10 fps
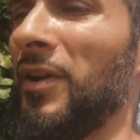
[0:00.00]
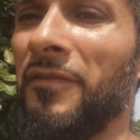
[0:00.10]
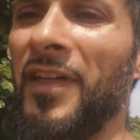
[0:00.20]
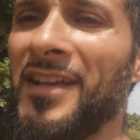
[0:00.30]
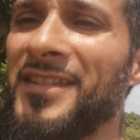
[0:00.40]

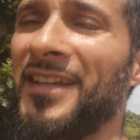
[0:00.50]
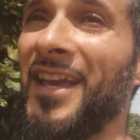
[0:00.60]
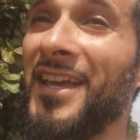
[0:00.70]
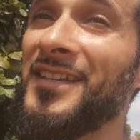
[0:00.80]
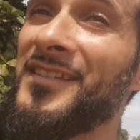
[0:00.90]
if that's the
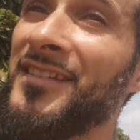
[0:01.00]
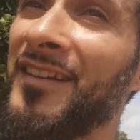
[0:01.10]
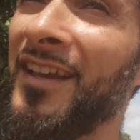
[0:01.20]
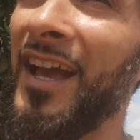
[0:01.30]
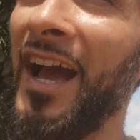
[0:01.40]
case
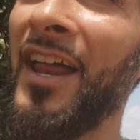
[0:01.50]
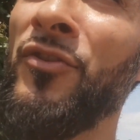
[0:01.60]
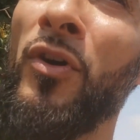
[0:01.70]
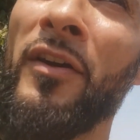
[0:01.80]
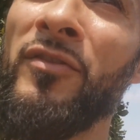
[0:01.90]

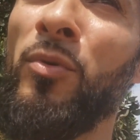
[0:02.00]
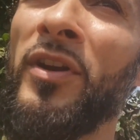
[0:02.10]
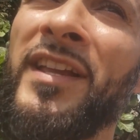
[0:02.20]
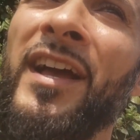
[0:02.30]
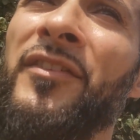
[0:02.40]
and not
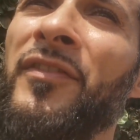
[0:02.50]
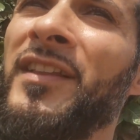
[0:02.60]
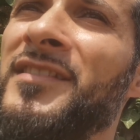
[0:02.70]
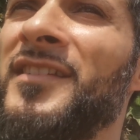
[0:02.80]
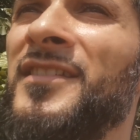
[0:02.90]
everybody has
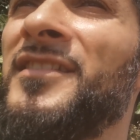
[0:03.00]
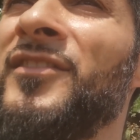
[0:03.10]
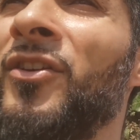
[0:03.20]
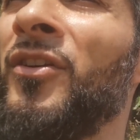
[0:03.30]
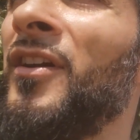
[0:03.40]
fences,
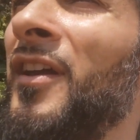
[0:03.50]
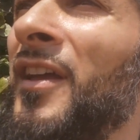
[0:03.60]
you know,